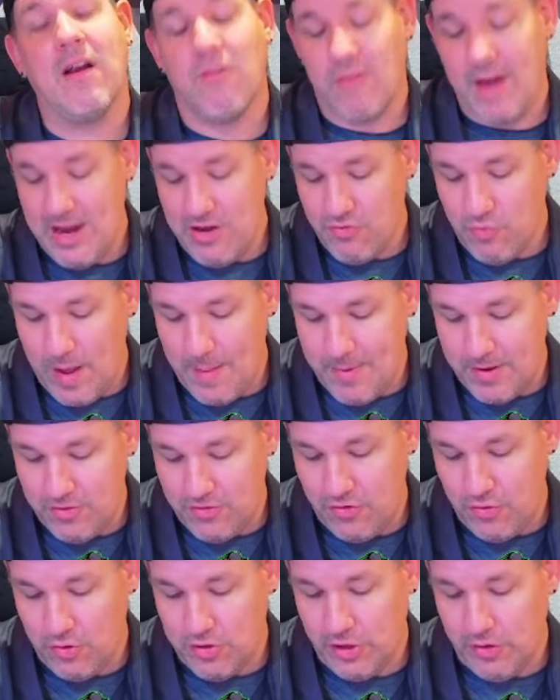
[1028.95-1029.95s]
a ranged weapon
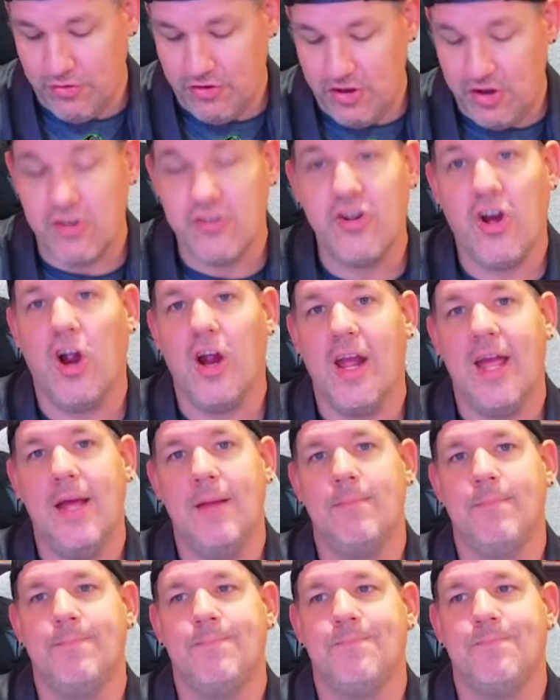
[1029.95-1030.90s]
too close to your target.